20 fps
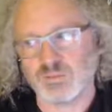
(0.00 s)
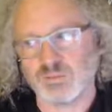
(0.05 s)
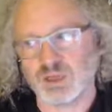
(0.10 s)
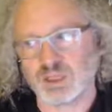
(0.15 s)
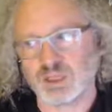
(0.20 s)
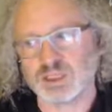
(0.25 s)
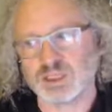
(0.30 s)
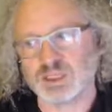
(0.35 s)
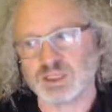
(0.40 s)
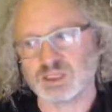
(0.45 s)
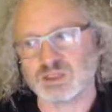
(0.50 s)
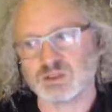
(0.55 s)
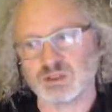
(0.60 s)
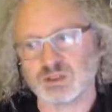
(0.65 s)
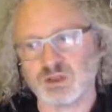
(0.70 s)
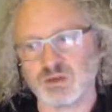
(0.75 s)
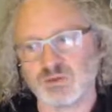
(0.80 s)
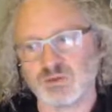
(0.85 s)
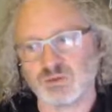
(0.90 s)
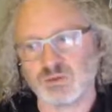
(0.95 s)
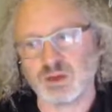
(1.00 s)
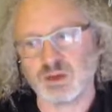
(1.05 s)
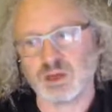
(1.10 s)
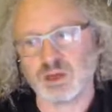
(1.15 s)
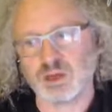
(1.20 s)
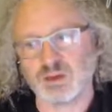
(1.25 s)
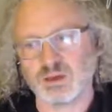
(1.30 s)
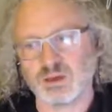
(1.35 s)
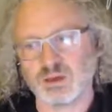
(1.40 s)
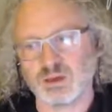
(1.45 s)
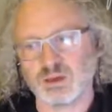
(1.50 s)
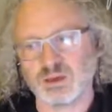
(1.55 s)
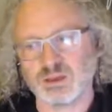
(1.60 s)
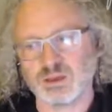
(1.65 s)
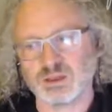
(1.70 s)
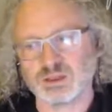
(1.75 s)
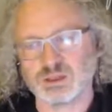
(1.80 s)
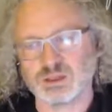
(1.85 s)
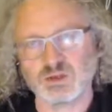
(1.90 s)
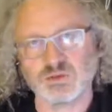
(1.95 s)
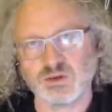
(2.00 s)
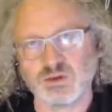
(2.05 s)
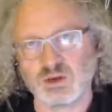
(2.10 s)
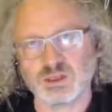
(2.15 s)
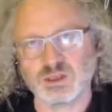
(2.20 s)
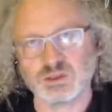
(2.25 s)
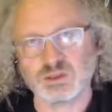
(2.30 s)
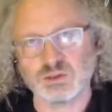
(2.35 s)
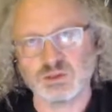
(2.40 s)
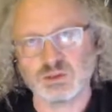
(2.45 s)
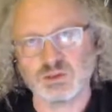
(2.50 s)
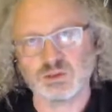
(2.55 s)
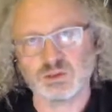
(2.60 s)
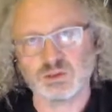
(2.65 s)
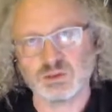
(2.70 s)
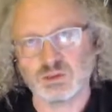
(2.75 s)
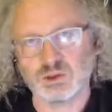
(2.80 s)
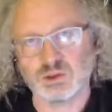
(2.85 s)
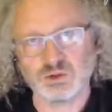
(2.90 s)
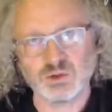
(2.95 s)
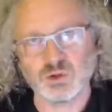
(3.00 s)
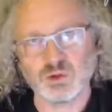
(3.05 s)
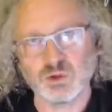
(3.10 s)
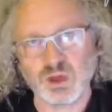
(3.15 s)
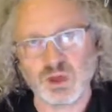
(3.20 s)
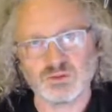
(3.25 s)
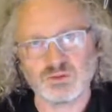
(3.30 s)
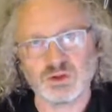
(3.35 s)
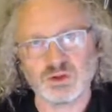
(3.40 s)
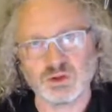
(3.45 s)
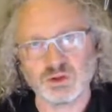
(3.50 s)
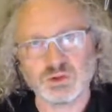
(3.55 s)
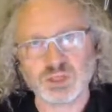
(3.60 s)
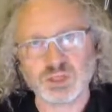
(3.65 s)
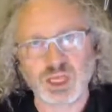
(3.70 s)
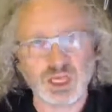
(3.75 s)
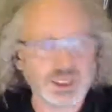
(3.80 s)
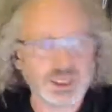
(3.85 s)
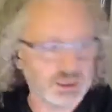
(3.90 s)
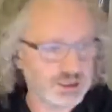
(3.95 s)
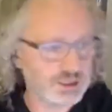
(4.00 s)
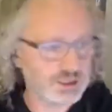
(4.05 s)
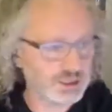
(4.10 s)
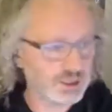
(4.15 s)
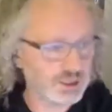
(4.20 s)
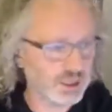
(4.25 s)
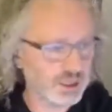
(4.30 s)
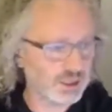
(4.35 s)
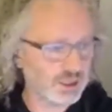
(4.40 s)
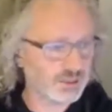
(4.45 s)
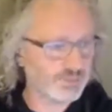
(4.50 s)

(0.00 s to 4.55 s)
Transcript: exists insofar as you have a use case.